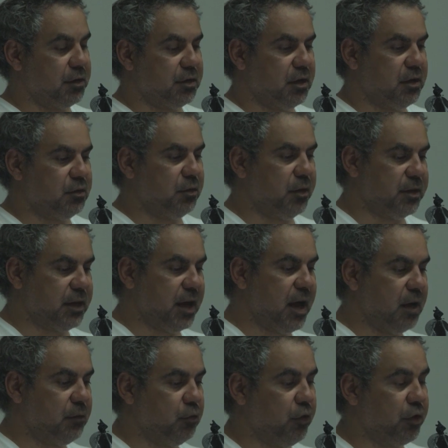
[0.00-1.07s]
So he was always a
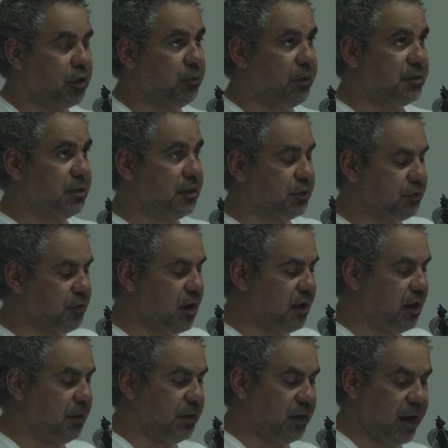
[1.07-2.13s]
hard worker, went to the Australian
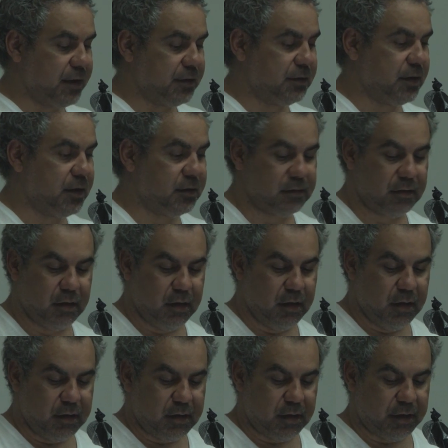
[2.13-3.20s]
Army at 18.
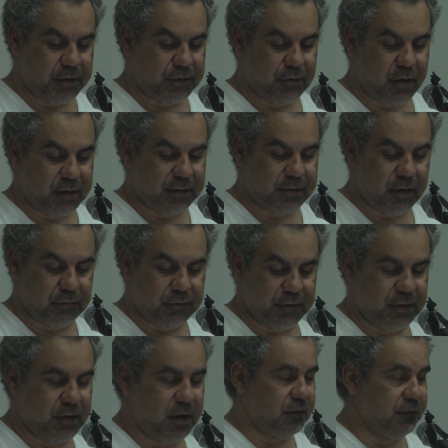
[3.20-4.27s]
He trained soldiers
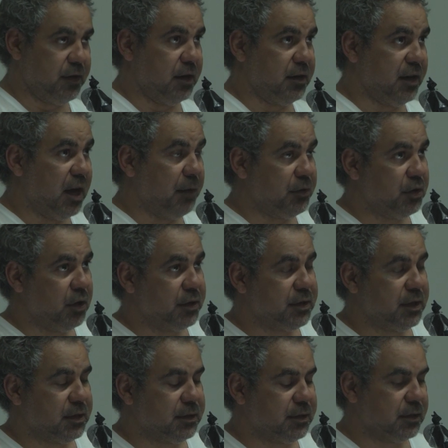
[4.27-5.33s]
to Vietnam in
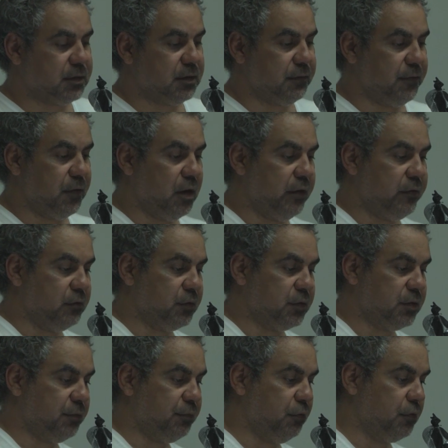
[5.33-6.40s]
1965 and
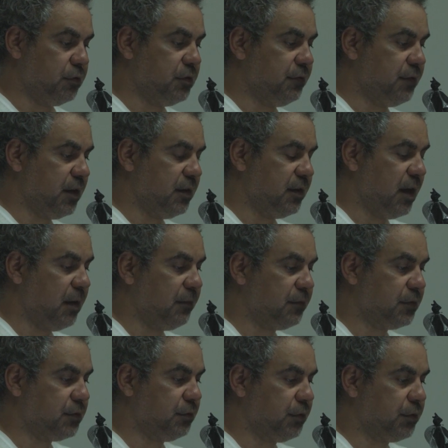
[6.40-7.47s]
was deported to Vietnam
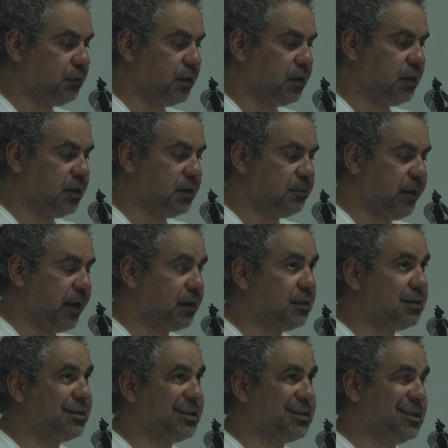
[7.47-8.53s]
for 2 or 3 years back in
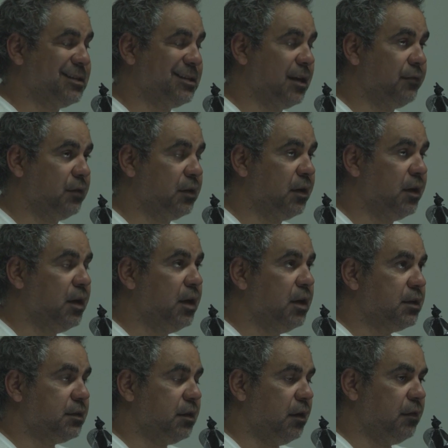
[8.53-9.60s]
67.
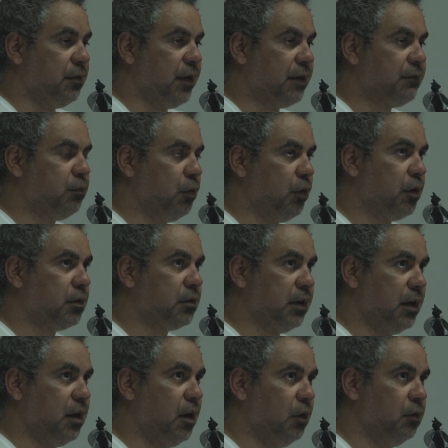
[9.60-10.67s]
So they've worked
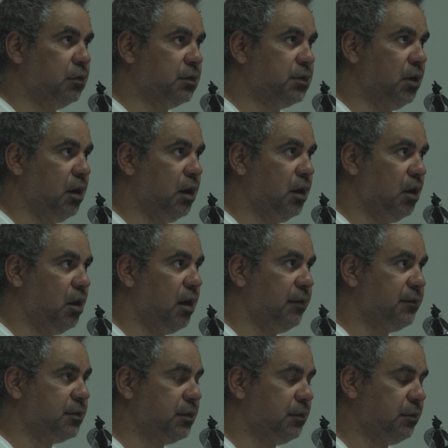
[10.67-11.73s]
their whole entire
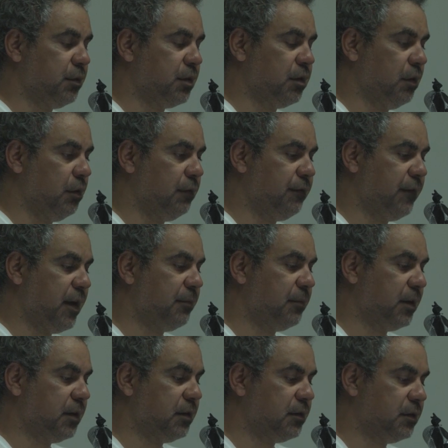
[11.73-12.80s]
lives with their
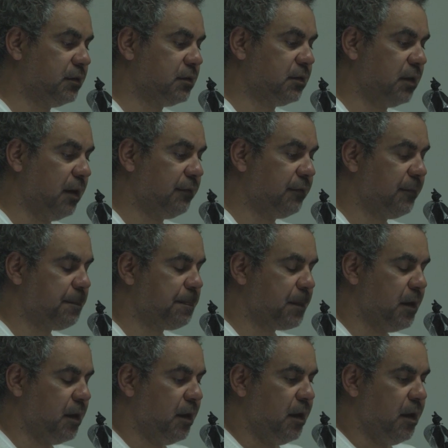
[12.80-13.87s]
family and stuff.
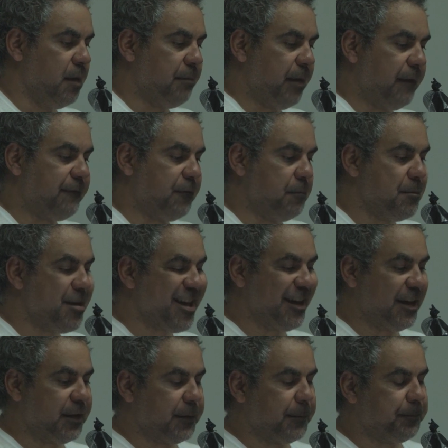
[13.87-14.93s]
But for
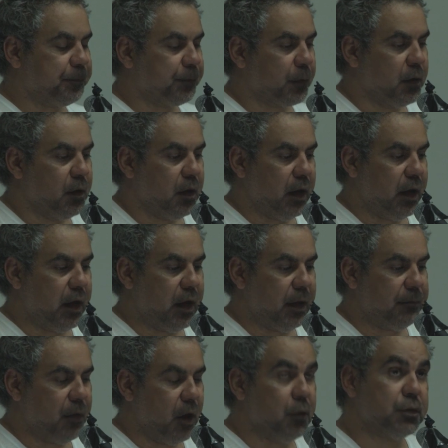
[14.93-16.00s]
me,
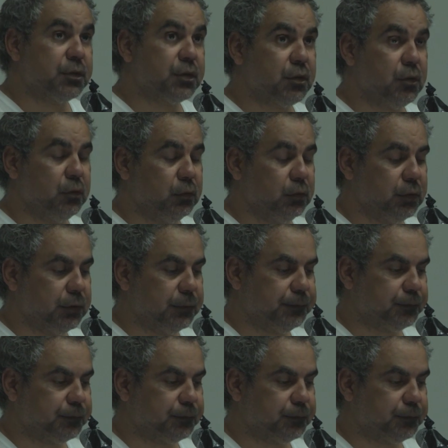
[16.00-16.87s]
I was schooled.